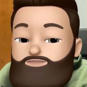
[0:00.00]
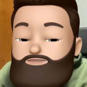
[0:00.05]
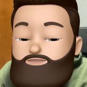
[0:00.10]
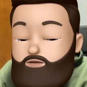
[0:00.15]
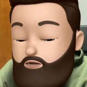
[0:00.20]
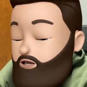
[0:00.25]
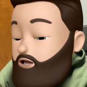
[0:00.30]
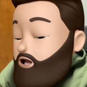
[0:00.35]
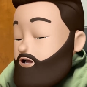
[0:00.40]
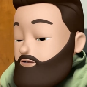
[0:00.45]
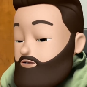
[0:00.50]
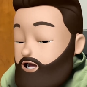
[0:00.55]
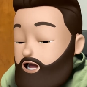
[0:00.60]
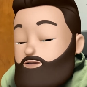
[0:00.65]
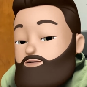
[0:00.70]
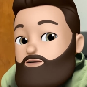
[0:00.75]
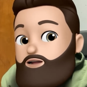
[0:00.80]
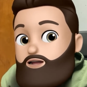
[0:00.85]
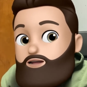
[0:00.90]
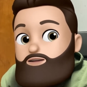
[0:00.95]
Okay,
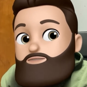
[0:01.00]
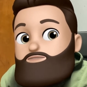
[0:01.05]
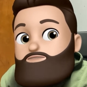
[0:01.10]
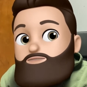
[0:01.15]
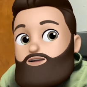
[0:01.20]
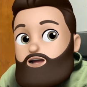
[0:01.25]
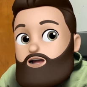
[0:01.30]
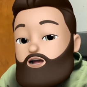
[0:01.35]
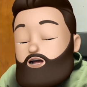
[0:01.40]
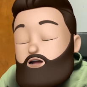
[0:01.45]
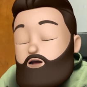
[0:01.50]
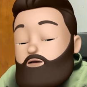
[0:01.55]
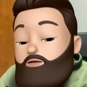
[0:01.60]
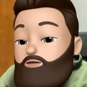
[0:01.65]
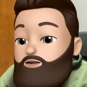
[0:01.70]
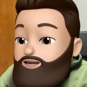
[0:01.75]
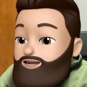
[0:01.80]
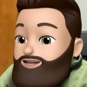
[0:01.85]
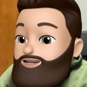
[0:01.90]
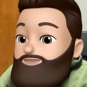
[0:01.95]
Blackbeard.
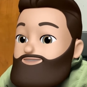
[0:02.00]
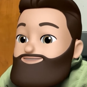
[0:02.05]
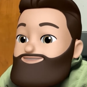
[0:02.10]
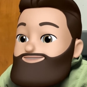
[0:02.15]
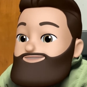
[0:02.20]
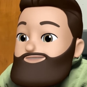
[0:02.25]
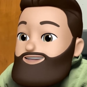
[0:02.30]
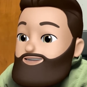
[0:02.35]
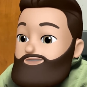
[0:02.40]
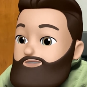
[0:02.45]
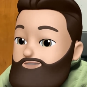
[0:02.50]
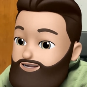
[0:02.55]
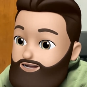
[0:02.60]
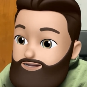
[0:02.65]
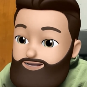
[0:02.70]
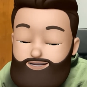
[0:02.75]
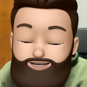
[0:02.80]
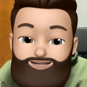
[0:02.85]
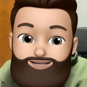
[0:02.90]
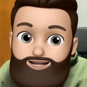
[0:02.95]
Well, I'm
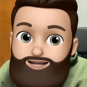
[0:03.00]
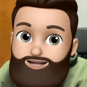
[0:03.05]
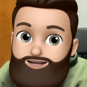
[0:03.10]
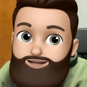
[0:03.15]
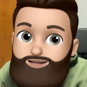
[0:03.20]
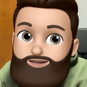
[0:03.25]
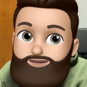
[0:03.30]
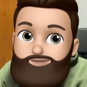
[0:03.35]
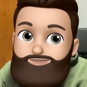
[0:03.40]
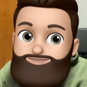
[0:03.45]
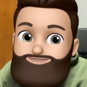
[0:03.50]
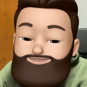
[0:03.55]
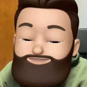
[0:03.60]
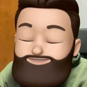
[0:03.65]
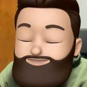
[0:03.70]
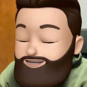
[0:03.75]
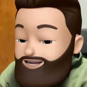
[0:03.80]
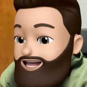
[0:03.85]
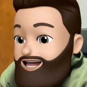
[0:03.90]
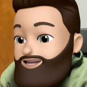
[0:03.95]
sorry to tell you,
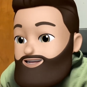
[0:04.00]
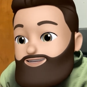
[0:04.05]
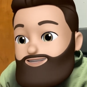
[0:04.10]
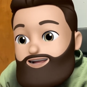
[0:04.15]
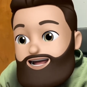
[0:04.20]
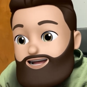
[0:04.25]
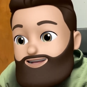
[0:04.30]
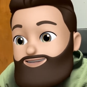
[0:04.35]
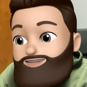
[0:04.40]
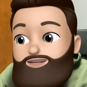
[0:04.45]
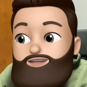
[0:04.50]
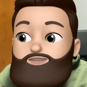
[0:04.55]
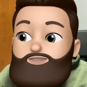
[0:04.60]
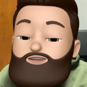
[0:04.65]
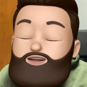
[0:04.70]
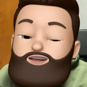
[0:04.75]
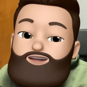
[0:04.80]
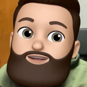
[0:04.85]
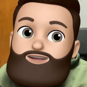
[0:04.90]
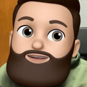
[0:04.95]
I don't have any
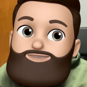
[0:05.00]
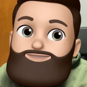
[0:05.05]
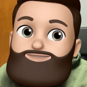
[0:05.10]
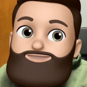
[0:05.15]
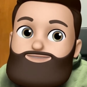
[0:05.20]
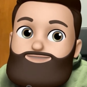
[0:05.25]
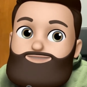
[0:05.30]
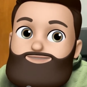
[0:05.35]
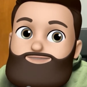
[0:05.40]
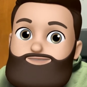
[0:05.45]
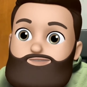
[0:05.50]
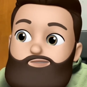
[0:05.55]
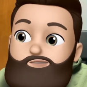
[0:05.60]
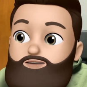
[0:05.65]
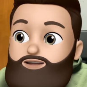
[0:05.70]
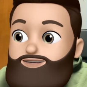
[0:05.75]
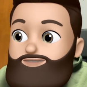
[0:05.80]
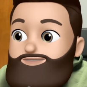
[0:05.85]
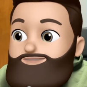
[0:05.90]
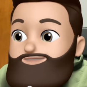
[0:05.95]
treasure.
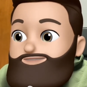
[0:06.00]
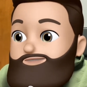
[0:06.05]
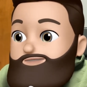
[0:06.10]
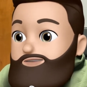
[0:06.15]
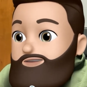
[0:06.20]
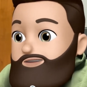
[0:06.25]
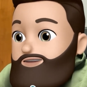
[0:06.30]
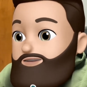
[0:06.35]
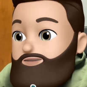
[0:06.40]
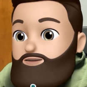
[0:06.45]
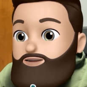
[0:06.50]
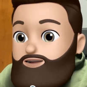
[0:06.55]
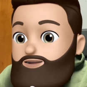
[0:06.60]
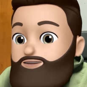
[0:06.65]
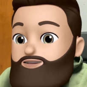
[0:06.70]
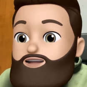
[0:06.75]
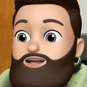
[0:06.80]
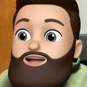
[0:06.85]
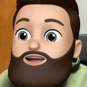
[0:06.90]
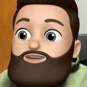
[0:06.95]
Where
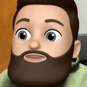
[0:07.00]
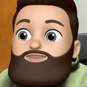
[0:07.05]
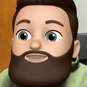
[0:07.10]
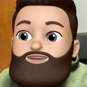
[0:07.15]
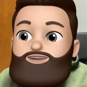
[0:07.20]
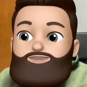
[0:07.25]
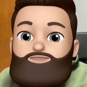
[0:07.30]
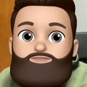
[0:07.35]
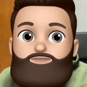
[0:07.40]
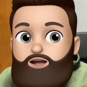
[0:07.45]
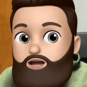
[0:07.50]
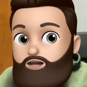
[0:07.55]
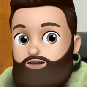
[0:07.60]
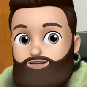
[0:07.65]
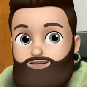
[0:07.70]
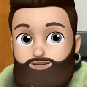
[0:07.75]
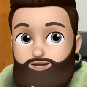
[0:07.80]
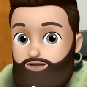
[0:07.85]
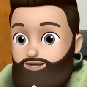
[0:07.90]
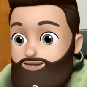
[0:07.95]
thieves and
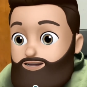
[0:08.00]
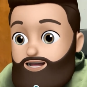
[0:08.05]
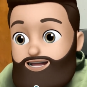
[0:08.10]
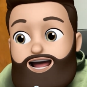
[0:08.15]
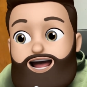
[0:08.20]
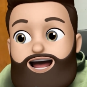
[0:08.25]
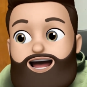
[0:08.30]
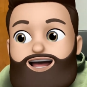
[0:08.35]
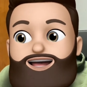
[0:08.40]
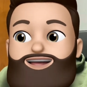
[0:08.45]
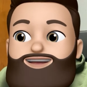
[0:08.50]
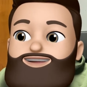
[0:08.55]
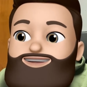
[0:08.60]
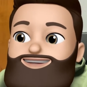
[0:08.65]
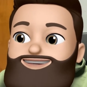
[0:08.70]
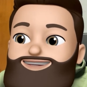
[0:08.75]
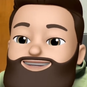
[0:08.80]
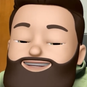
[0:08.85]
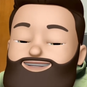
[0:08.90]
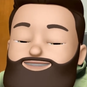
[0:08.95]
moths can decay,
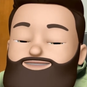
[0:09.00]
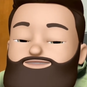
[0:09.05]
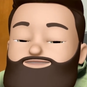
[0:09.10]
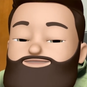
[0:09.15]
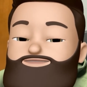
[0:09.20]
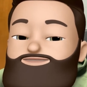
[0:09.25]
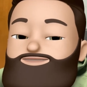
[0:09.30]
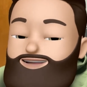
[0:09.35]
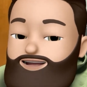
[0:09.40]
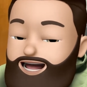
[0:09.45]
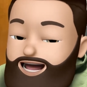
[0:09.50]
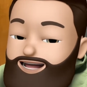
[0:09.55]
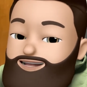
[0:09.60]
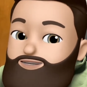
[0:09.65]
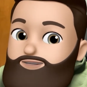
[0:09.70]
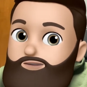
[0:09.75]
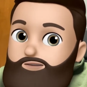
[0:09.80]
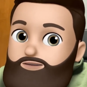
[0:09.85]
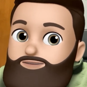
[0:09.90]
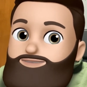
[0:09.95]
I
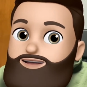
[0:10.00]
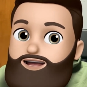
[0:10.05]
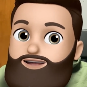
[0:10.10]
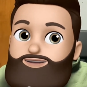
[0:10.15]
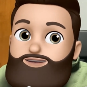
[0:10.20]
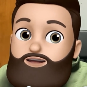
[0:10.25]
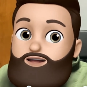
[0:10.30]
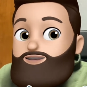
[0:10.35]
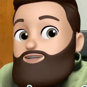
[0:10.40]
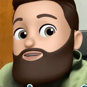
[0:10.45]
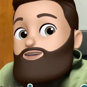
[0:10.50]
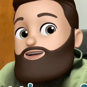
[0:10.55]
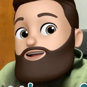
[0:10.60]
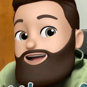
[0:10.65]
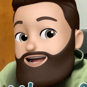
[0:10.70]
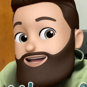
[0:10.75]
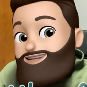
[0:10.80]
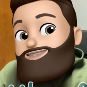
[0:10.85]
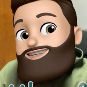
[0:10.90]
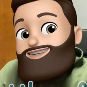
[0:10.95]
store my treasure in
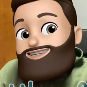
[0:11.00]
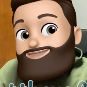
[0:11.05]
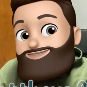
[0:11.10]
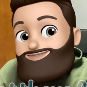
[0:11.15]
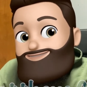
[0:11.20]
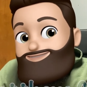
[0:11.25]
heaven.